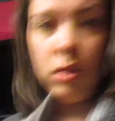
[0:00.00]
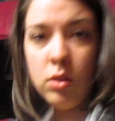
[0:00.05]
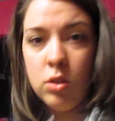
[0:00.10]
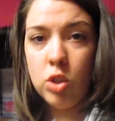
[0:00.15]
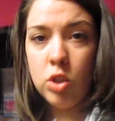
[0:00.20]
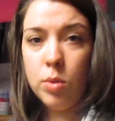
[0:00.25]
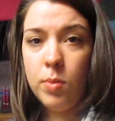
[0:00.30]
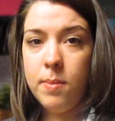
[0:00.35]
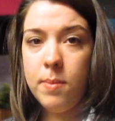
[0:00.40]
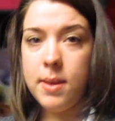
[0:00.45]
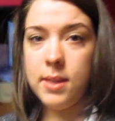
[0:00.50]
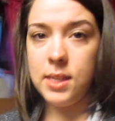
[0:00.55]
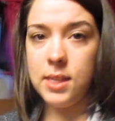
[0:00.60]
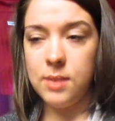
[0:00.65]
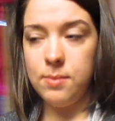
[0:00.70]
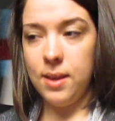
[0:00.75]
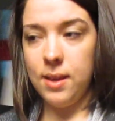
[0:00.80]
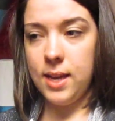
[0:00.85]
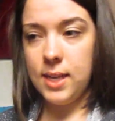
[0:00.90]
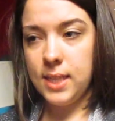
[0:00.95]
Subi
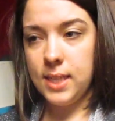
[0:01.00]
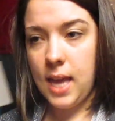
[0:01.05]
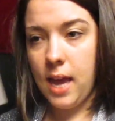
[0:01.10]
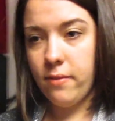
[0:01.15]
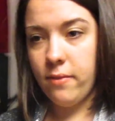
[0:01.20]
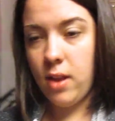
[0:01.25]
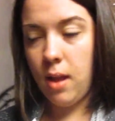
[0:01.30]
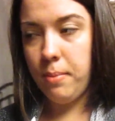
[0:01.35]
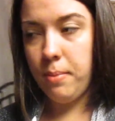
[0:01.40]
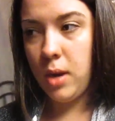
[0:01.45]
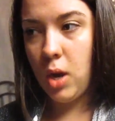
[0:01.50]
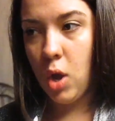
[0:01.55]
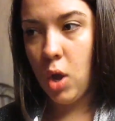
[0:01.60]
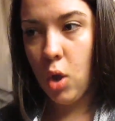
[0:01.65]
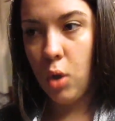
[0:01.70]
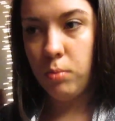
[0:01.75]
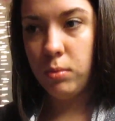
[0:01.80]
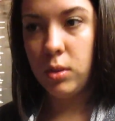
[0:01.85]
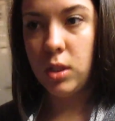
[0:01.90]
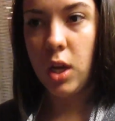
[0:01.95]
misses me because I have not been
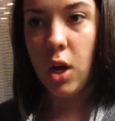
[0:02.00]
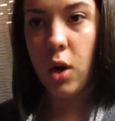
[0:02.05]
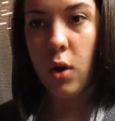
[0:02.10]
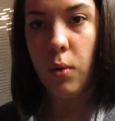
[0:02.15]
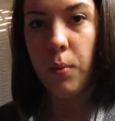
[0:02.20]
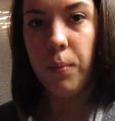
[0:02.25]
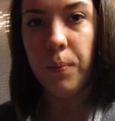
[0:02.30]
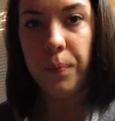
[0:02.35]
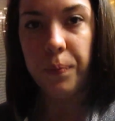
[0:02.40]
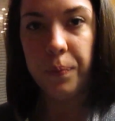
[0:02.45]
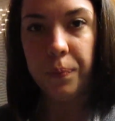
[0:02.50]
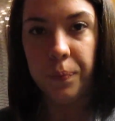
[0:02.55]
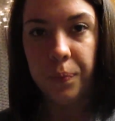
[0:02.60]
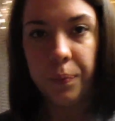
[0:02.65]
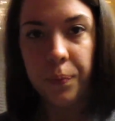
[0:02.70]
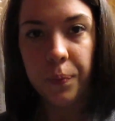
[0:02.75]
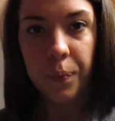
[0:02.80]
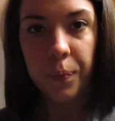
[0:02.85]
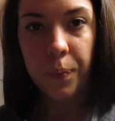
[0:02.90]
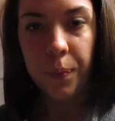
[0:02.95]
home, so
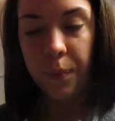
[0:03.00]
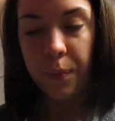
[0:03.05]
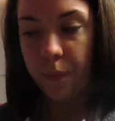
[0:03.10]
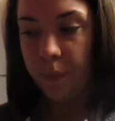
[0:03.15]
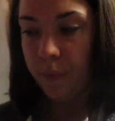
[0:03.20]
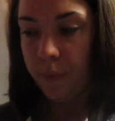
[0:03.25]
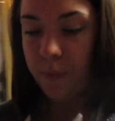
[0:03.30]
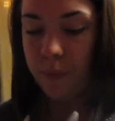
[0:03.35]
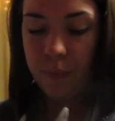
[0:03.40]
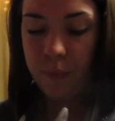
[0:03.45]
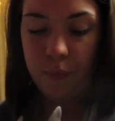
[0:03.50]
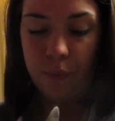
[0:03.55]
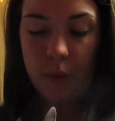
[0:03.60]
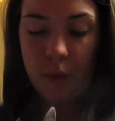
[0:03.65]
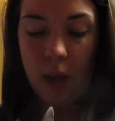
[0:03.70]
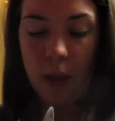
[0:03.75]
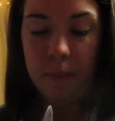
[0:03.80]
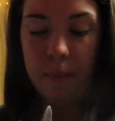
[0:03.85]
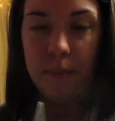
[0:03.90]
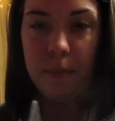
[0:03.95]

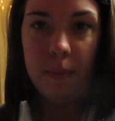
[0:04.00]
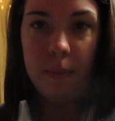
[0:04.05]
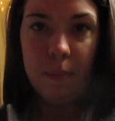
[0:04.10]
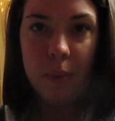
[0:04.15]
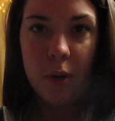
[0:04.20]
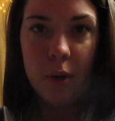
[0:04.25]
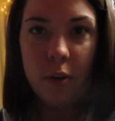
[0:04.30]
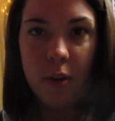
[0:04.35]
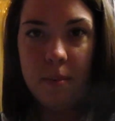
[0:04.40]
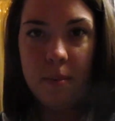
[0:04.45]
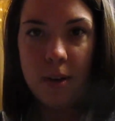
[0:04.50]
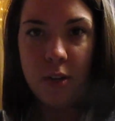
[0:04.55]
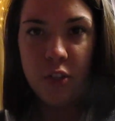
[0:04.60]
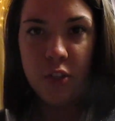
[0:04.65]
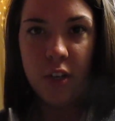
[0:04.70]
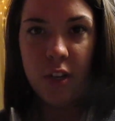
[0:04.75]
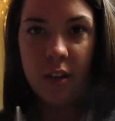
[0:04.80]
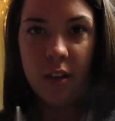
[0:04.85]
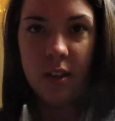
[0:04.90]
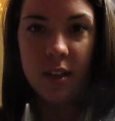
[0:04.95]
I put her in my
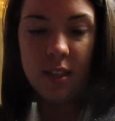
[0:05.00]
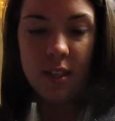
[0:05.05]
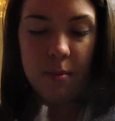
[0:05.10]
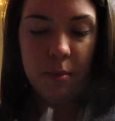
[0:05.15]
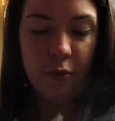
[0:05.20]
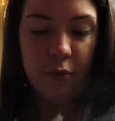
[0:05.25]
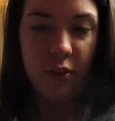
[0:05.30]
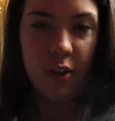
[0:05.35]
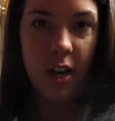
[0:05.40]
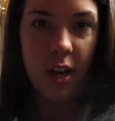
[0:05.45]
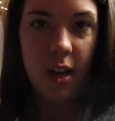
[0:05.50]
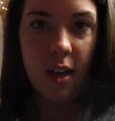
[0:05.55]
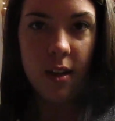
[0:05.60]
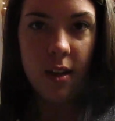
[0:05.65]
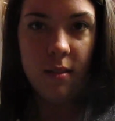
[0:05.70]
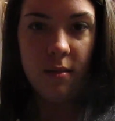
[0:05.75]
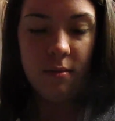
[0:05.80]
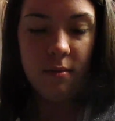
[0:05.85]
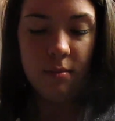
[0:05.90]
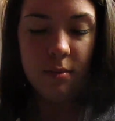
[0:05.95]
shirt because I'm a freak.
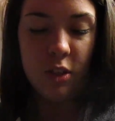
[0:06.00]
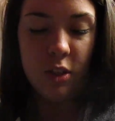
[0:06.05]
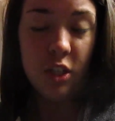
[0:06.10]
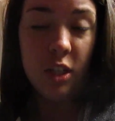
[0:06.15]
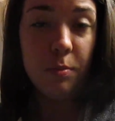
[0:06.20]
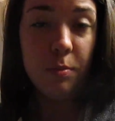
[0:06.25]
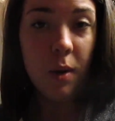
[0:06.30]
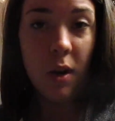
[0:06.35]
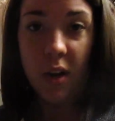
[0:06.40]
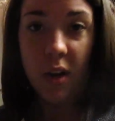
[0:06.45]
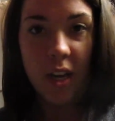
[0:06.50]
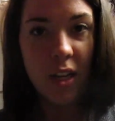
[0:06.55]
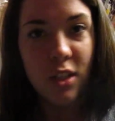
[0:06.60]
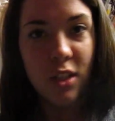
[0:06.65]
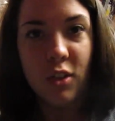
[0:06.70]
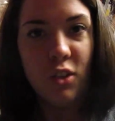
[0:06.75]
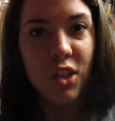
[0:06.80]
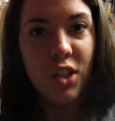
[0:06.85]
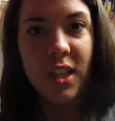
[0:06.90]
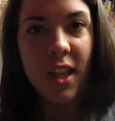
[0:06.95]
But she's purring,
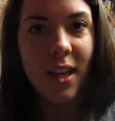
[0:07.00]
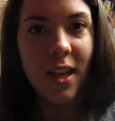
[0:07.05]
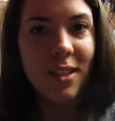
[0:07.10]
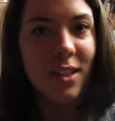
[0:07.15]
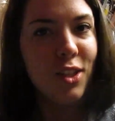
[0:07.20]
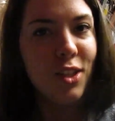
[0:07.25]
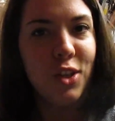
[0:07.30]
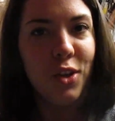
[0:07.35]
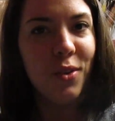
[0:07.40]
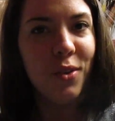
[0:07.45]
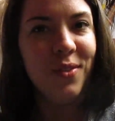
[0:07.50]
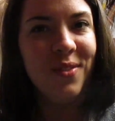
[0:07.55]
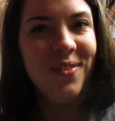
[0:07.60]
so she likes it too.